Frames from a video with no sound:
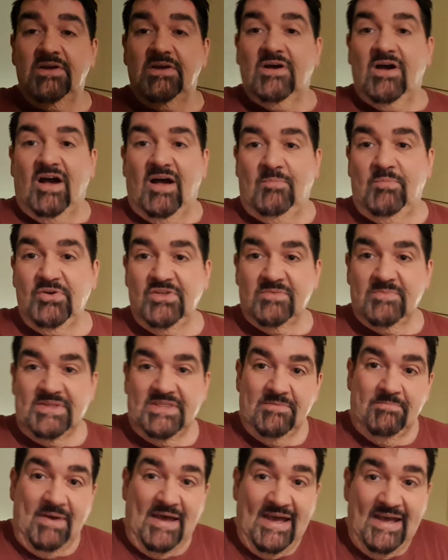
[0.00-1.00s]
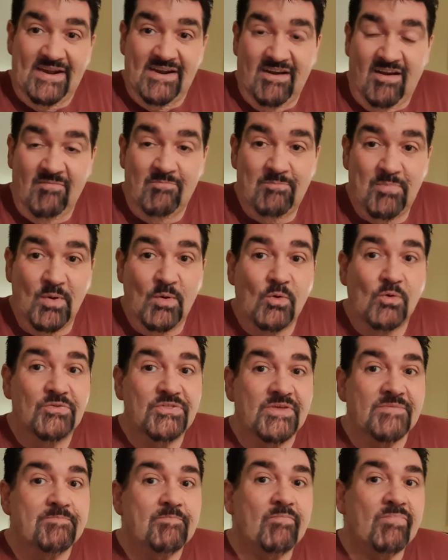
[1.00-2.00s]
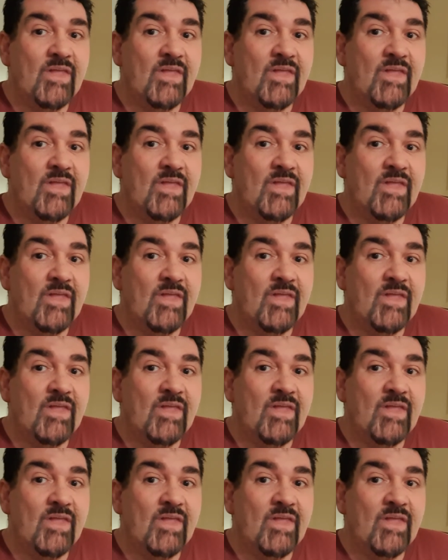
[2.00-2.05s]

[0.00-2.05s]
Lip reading: I put them in the pan, I boiled them,